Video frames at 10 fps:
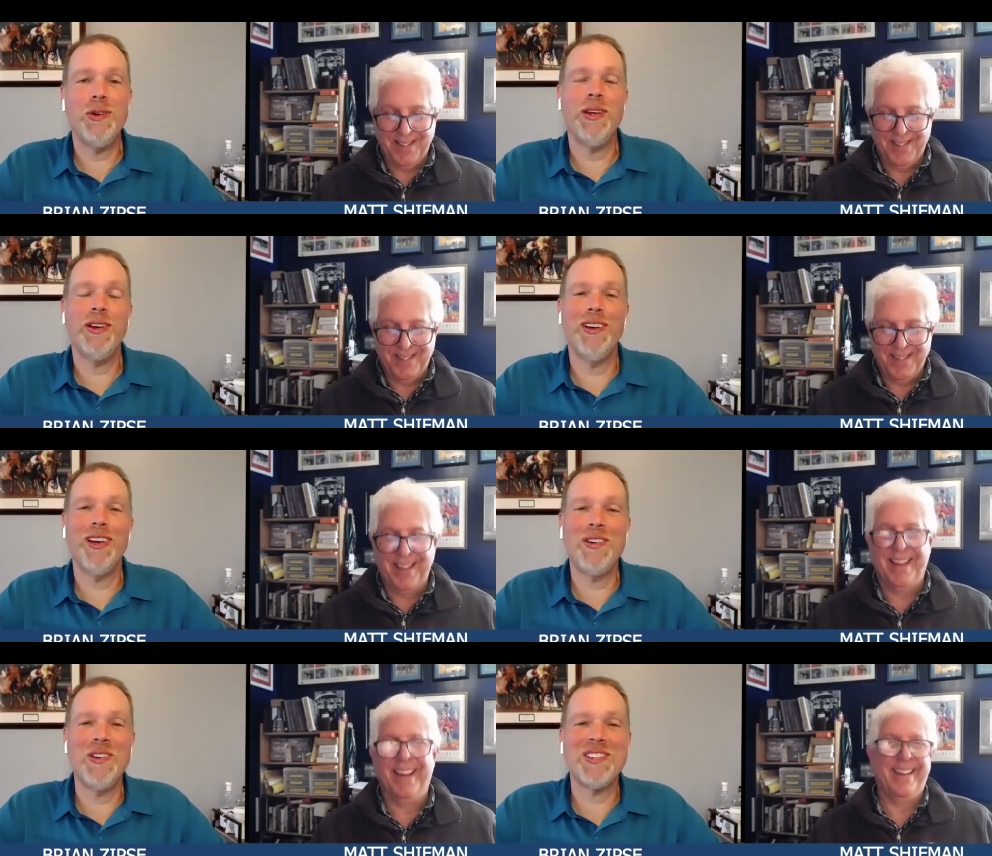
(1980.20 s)
Speaker 1: here
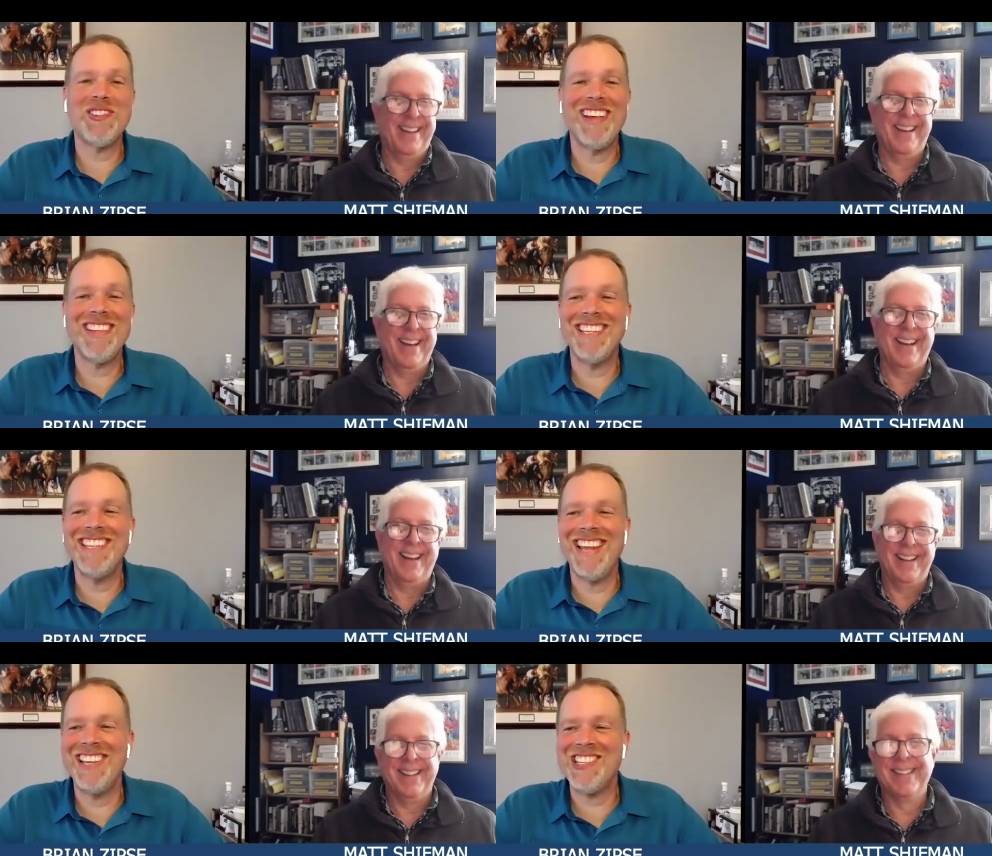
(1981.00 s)
at Horse
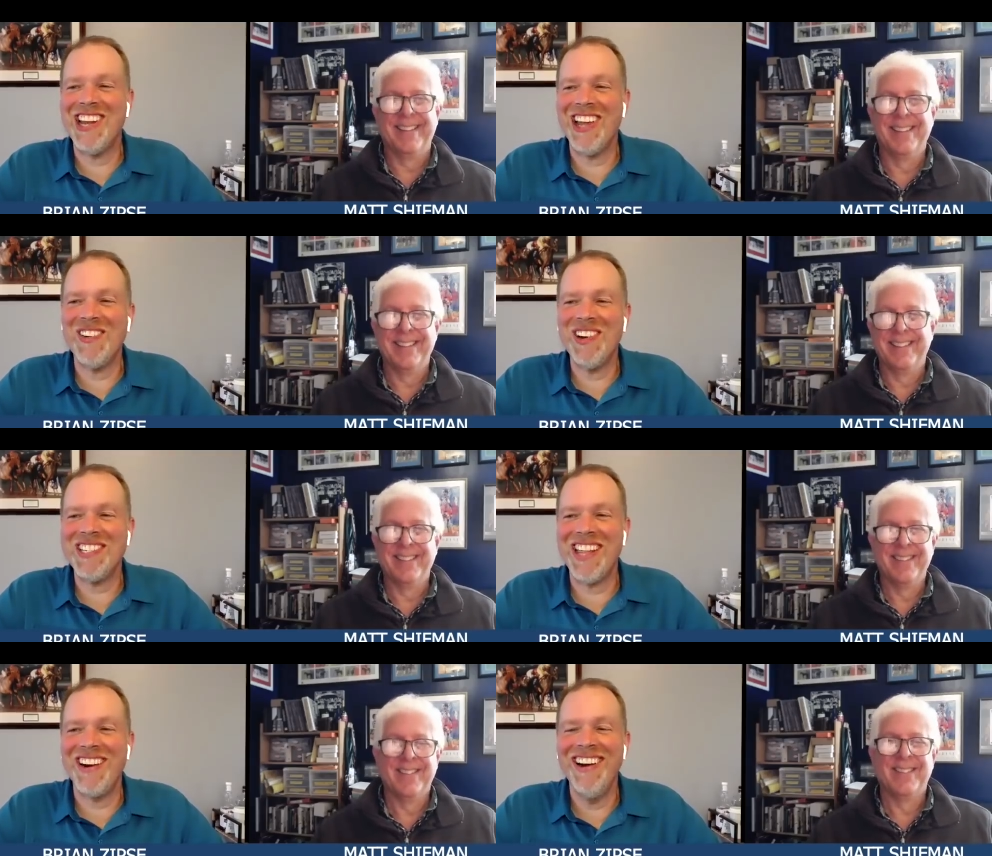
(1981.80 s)
Racing Nation on
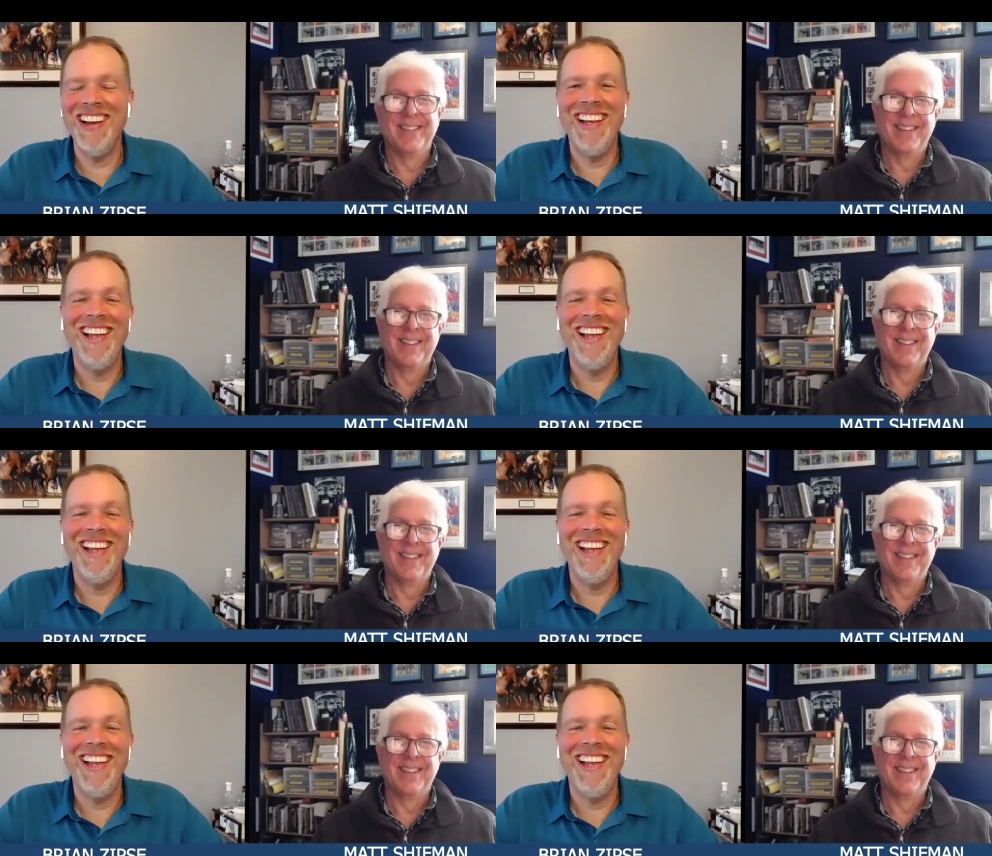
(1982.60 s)
Horse Center.